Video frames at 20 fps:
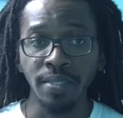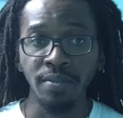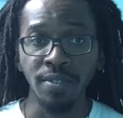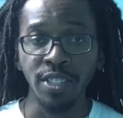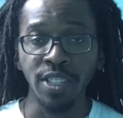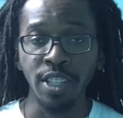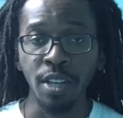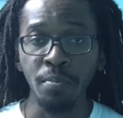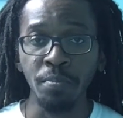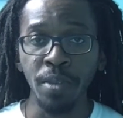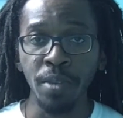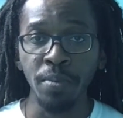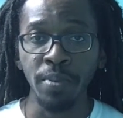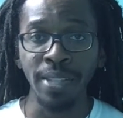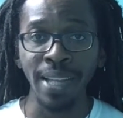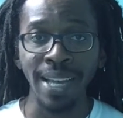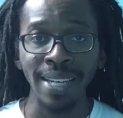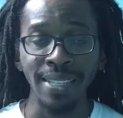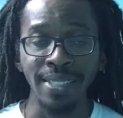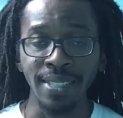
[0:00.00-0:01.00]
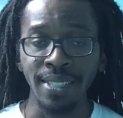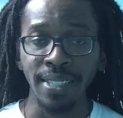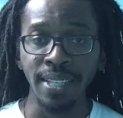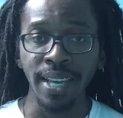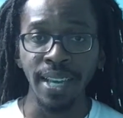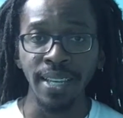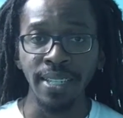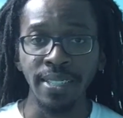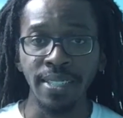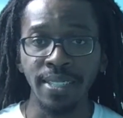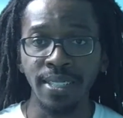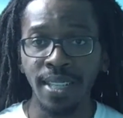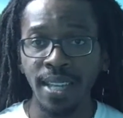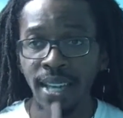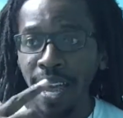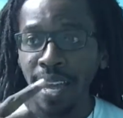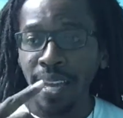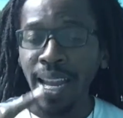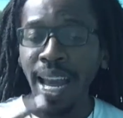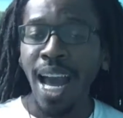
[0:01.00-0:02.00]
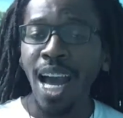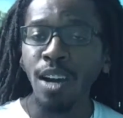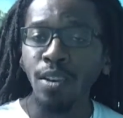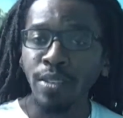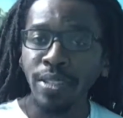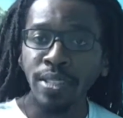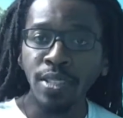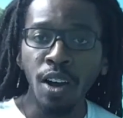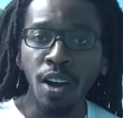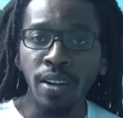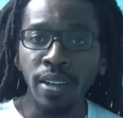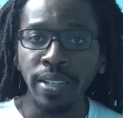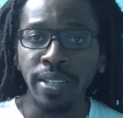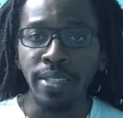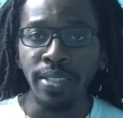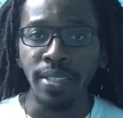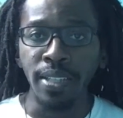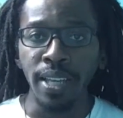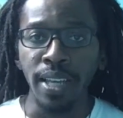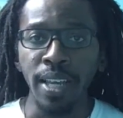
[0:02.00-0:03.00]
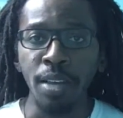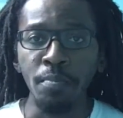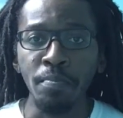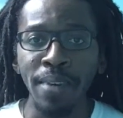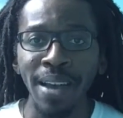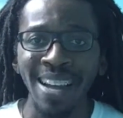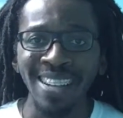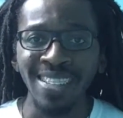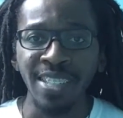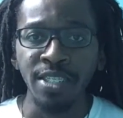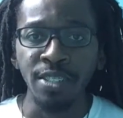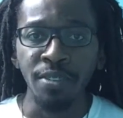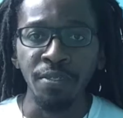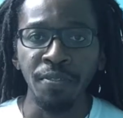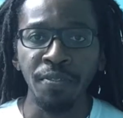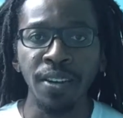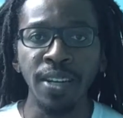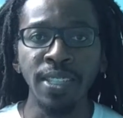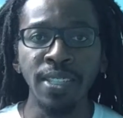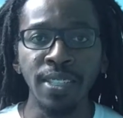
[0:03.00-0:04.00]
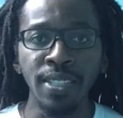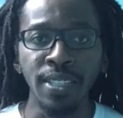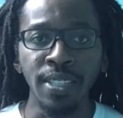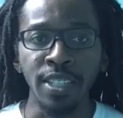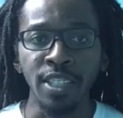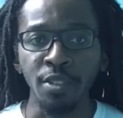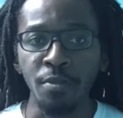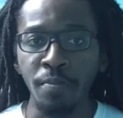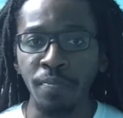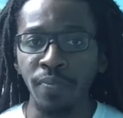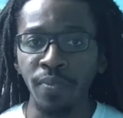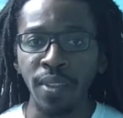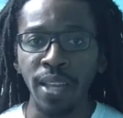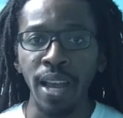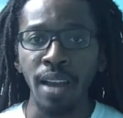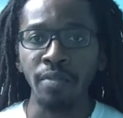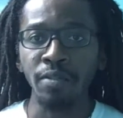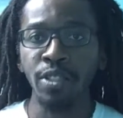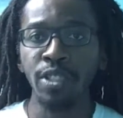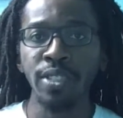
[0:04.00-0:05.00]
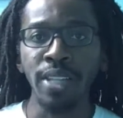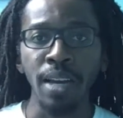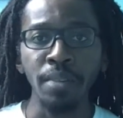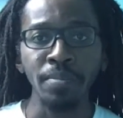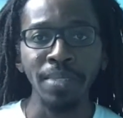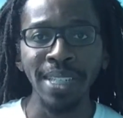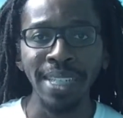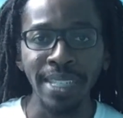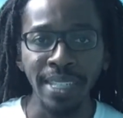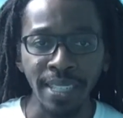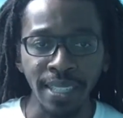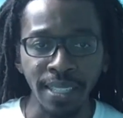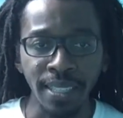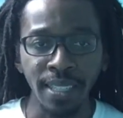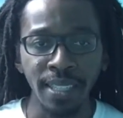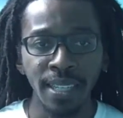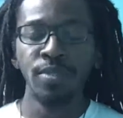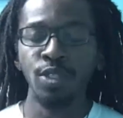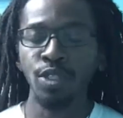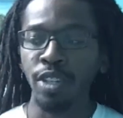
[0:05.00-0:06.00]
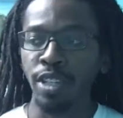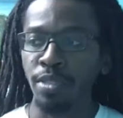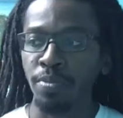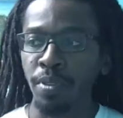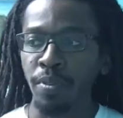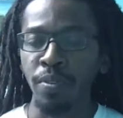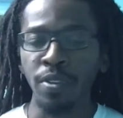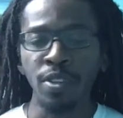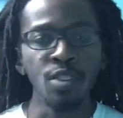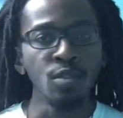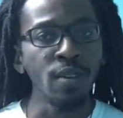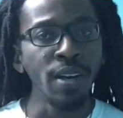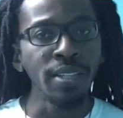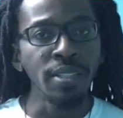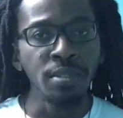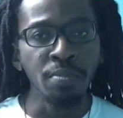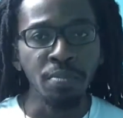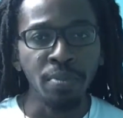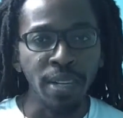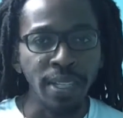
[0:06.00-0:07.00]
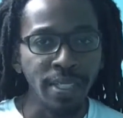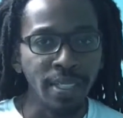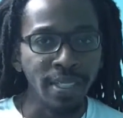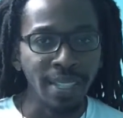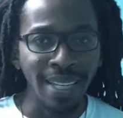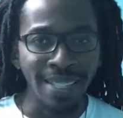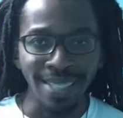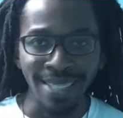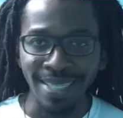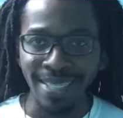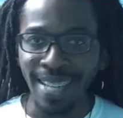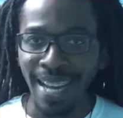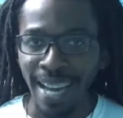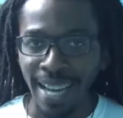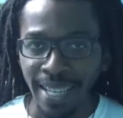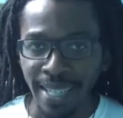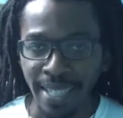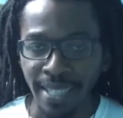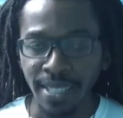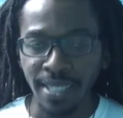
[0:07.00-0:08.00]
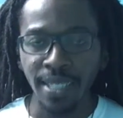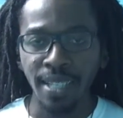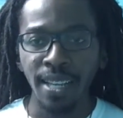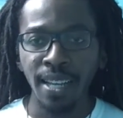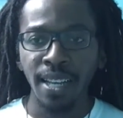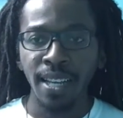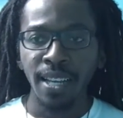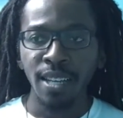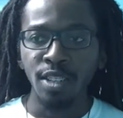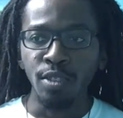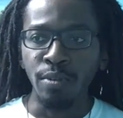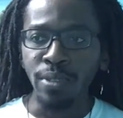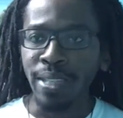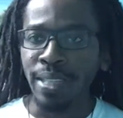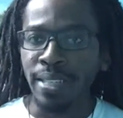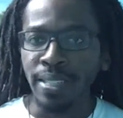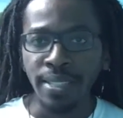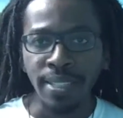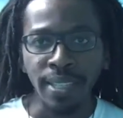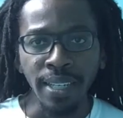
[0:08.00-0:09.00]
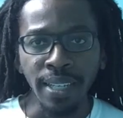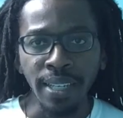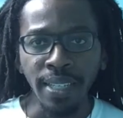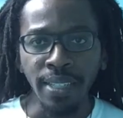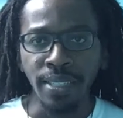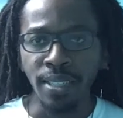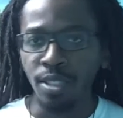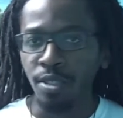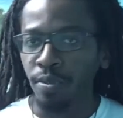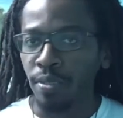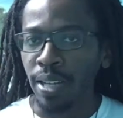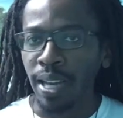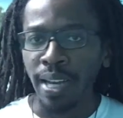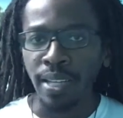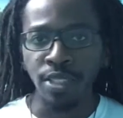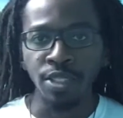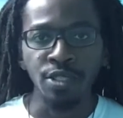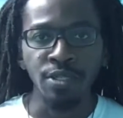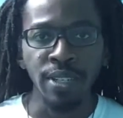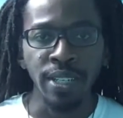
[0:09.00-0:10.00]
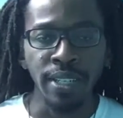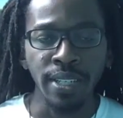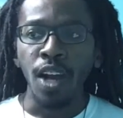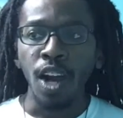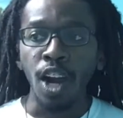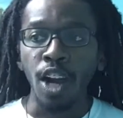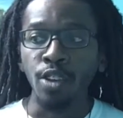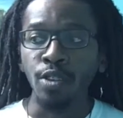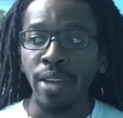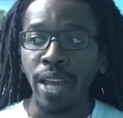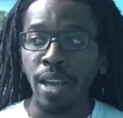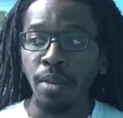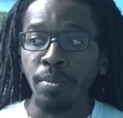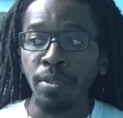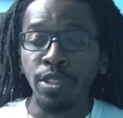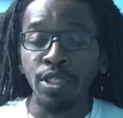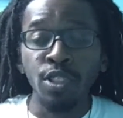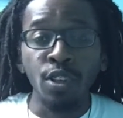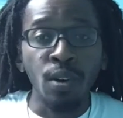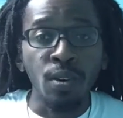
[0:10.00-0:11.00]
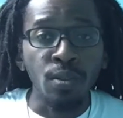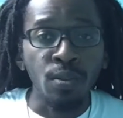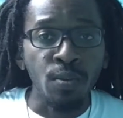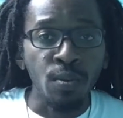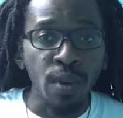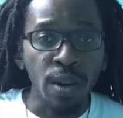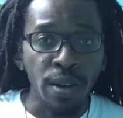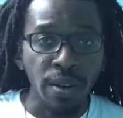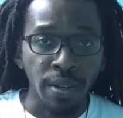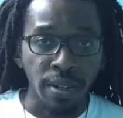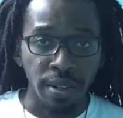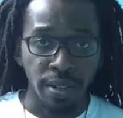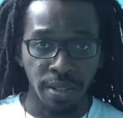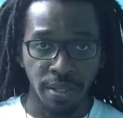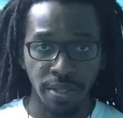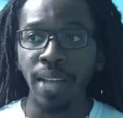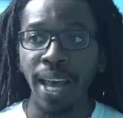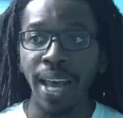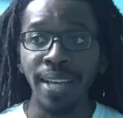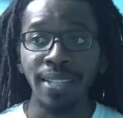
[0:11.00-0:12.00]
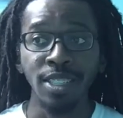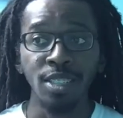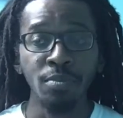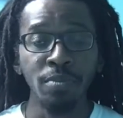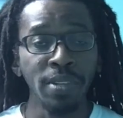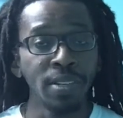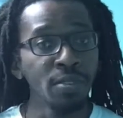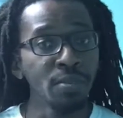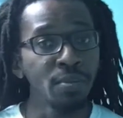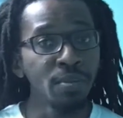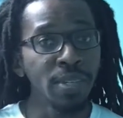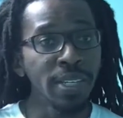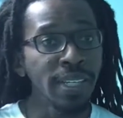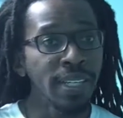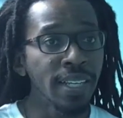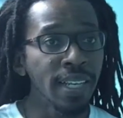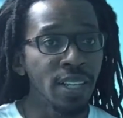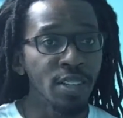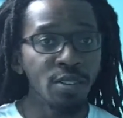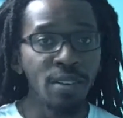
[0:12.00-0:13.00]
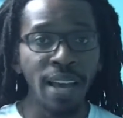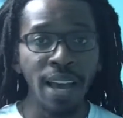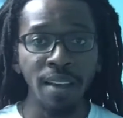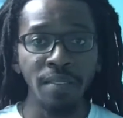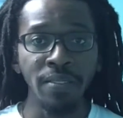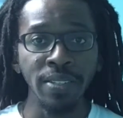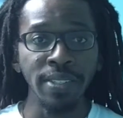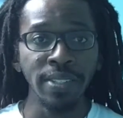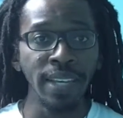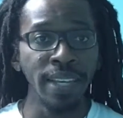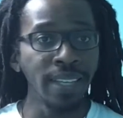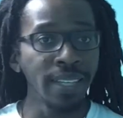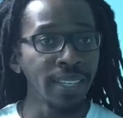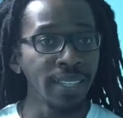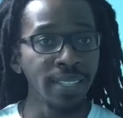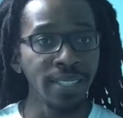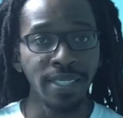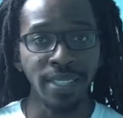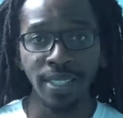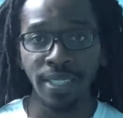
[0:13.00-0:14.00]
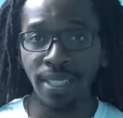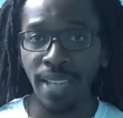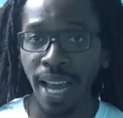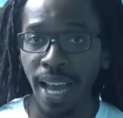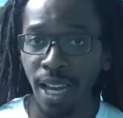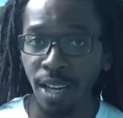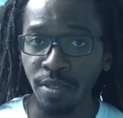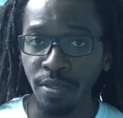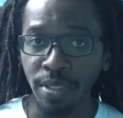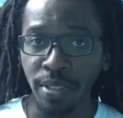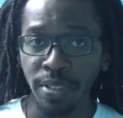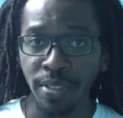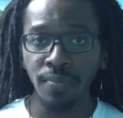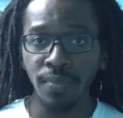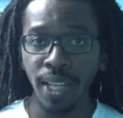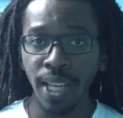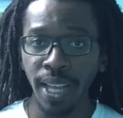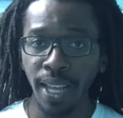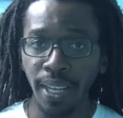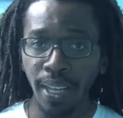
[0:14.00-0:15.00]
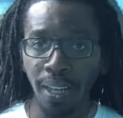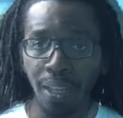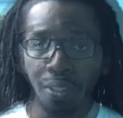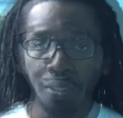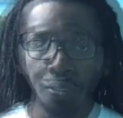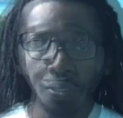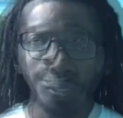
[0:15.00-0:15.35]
For some people that is the case. And how is all of this impacting your functioning? Have you stopped eating? Trust me, we don't want depression as a diet. We need eat, we gotta drink. Are you able to go to work? Has it been a week and you haven't taken a shower? Hello.